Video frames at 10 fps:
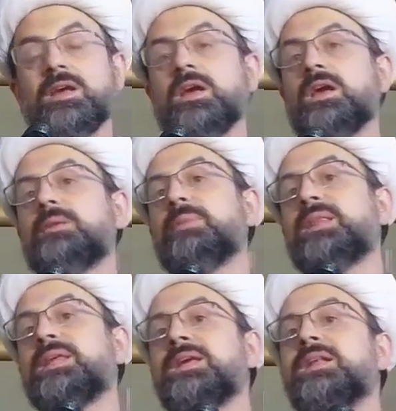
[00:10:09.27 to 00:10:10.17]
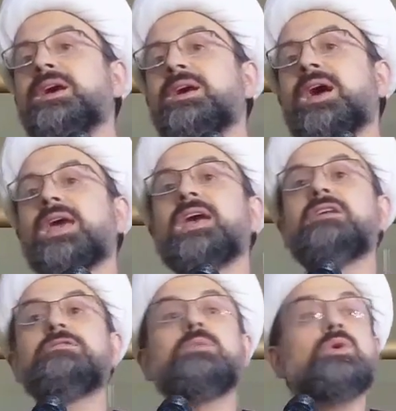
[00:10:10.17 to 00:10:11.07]
In Medina, I
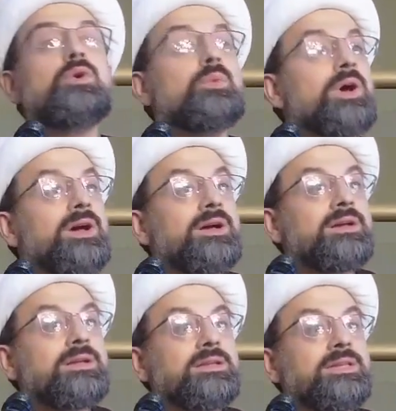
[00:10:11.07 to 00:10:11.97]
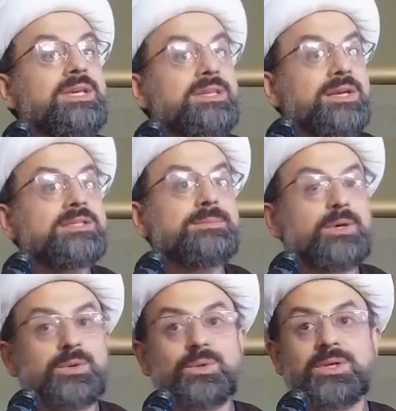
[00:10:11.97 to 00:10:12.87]
have more details
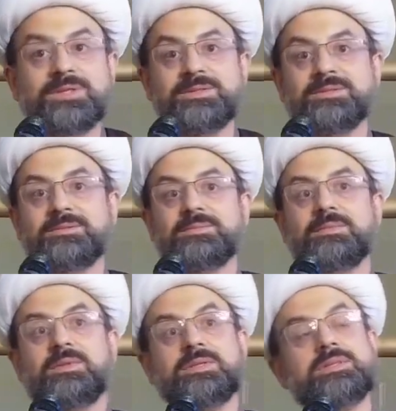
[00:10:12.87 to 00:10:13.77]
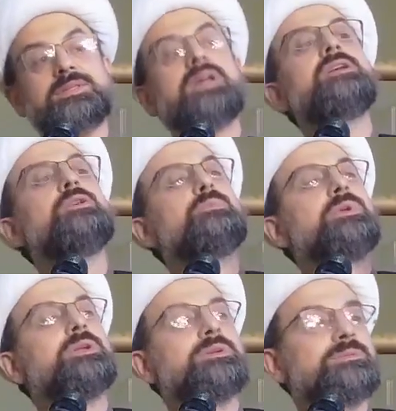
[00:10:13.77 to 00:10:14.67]
about rulings. This is second
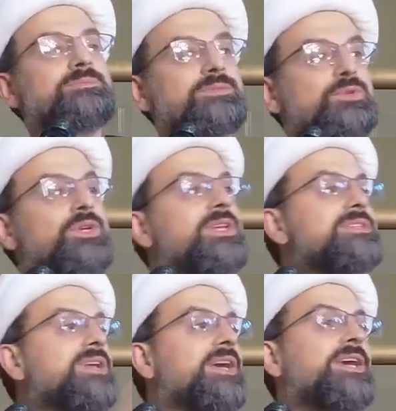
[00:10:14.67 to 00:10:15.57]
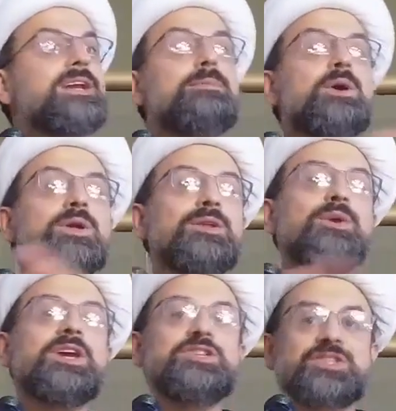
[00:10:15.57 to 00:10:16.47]
opinion. So he does not care about
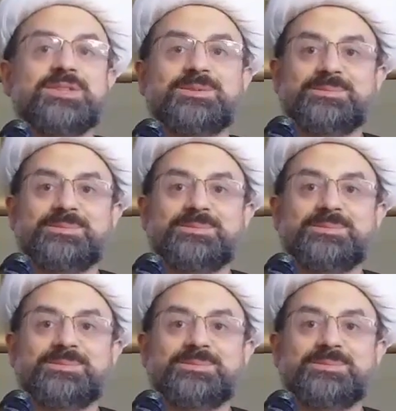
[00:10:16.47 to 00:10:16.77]
location.